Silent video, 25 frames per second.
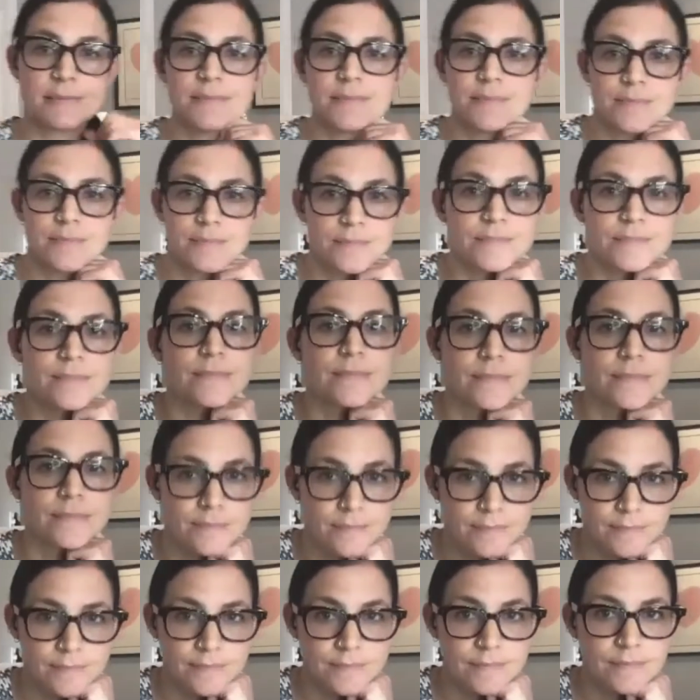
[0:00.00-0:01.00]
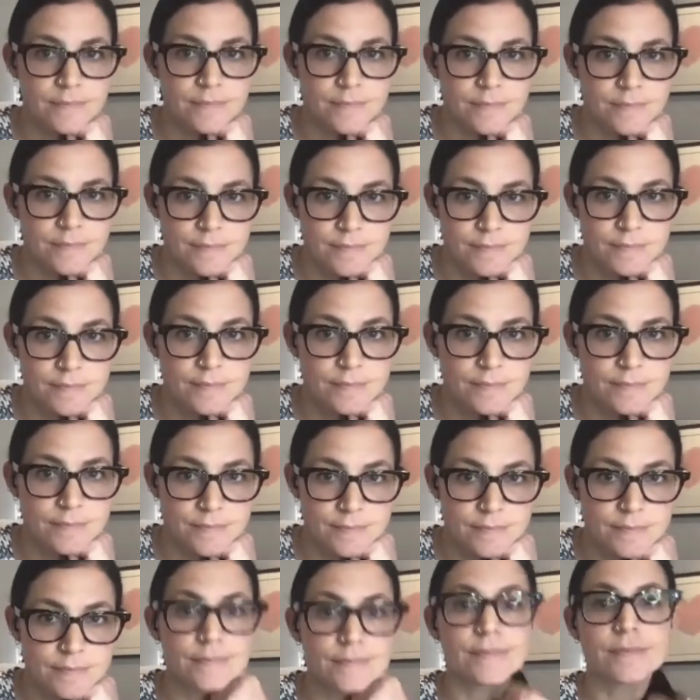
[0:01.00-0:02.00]
of the other person's intelligence as
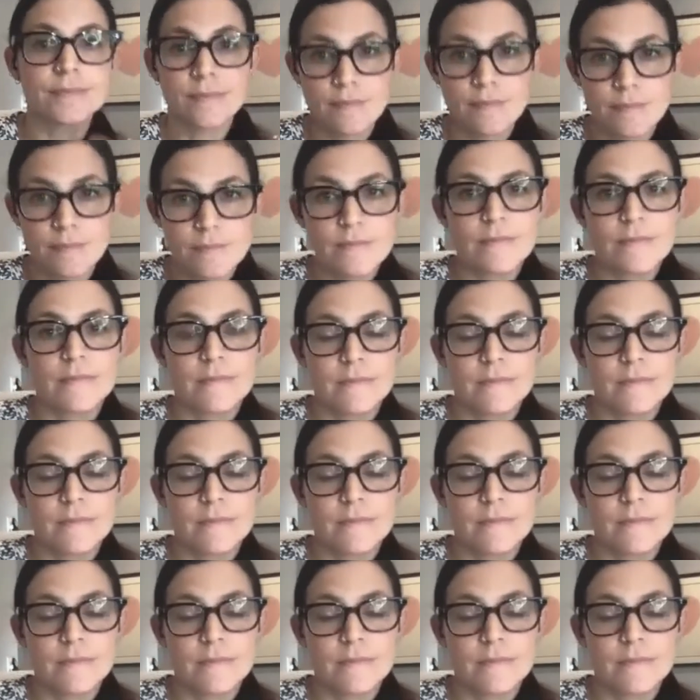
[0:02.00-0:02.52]
well. And that